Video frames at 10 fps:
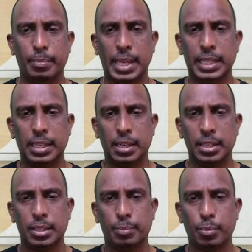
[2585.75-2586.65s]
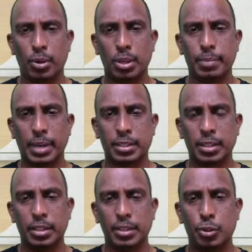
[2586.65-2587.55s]
Bacillus polybex, so
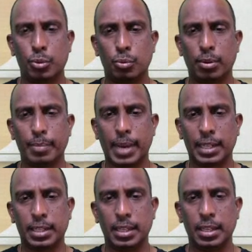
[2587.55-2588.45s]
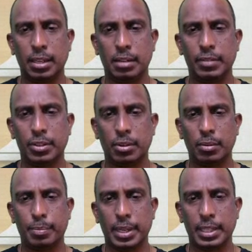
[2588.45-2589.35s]
these two are bacteria which are
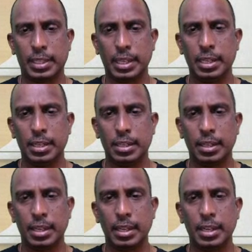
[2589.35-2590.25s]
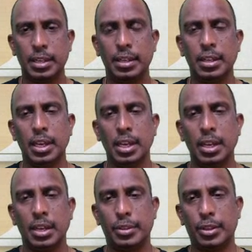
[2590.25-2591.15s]
present in
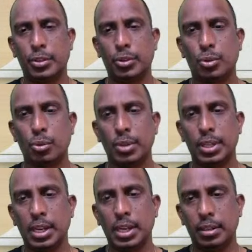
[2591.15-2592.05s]
the soil.